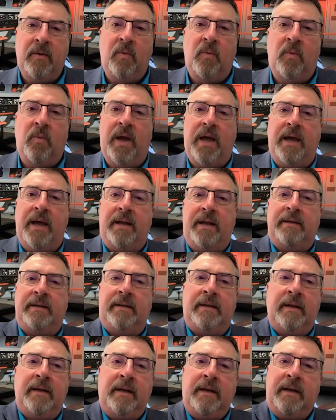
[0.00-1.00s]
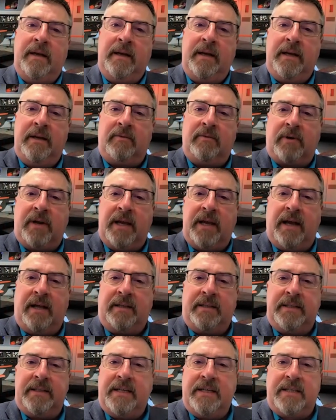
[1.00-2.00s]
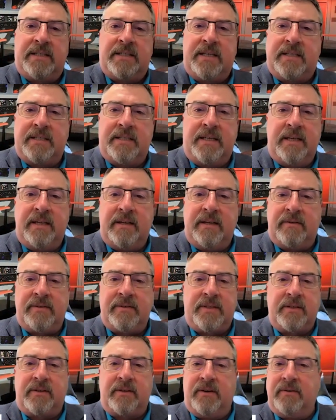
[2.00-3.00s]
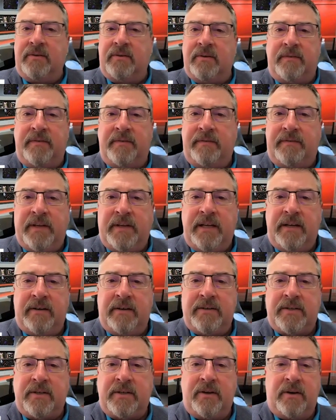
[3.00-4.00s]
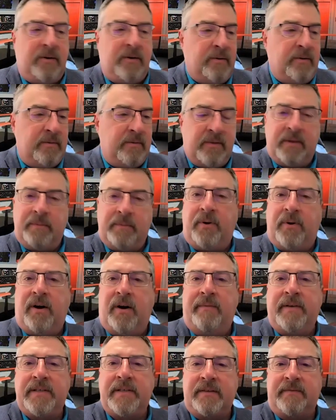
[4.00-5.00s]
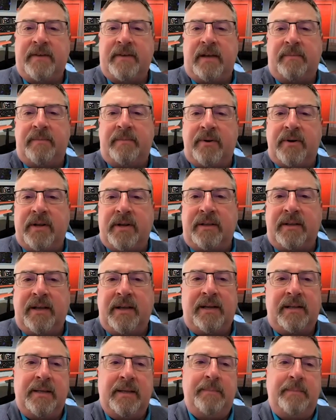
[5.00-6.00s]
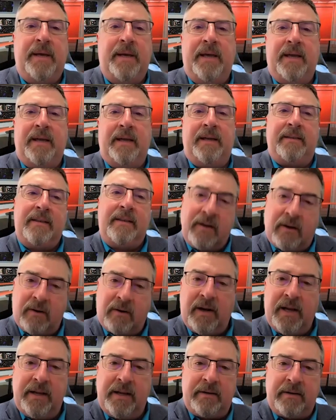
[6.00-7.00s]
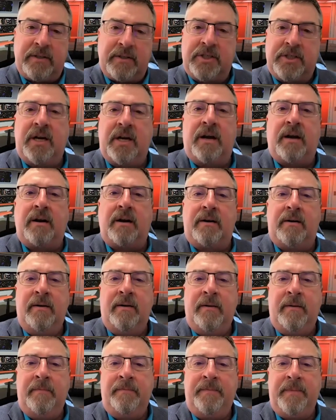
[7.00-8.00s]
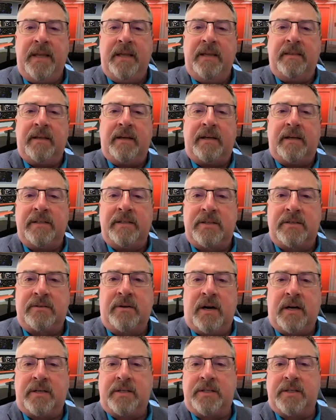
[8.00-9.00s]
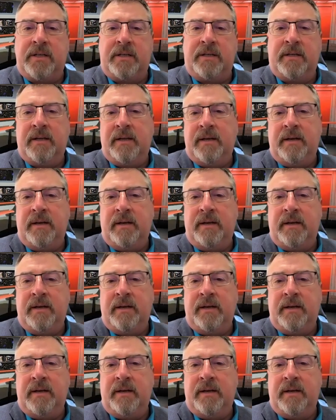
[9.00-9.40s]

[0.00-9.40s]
when in reality, sixty years ago or fifty years ago, the province of Alberta likely paid the greater share in the construction